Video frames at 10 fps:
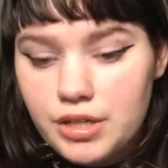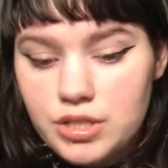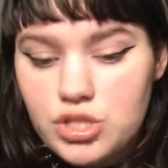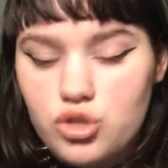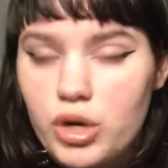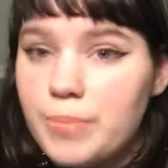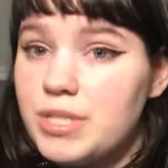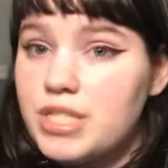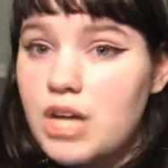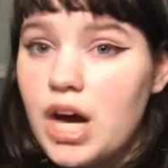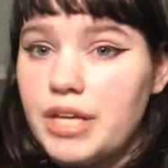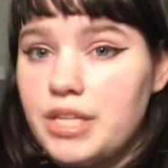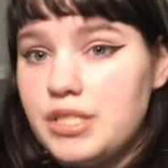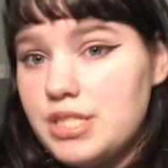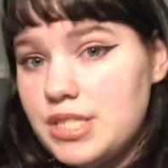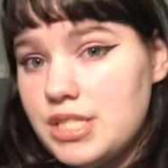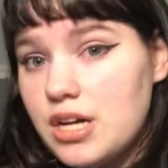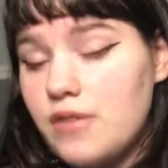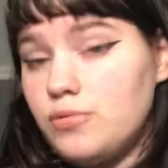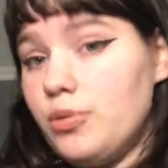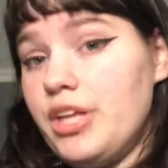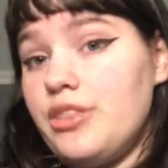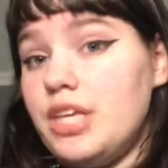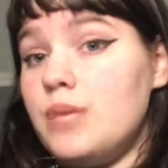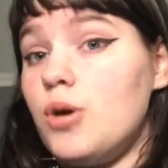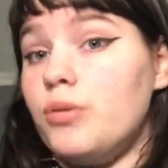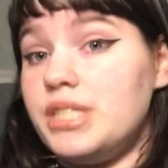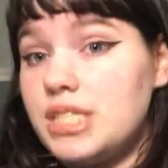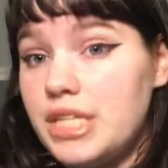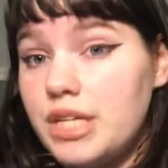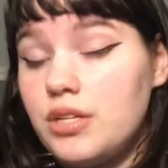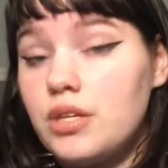striped stockings and stuff with emo and scene,